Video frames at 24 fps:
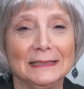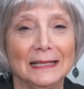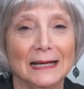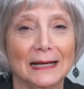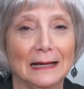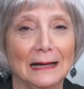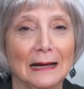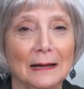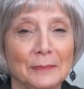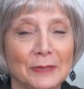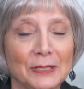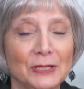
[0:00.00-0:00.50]

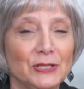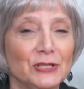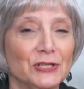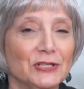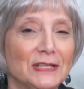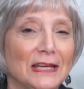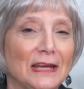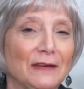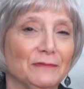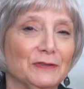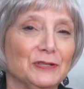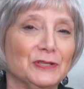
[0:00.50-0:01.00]
yeah, I mean, you
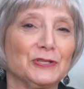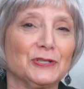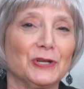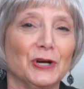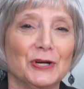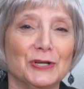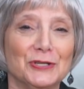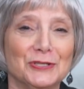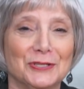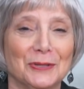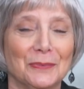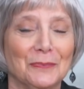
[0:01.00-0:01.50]
just have to
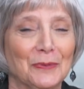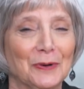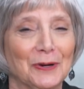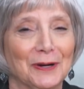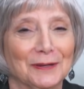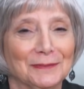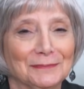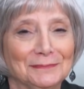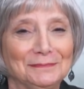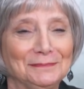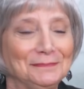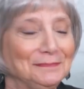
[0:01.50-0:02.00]
start somewhere.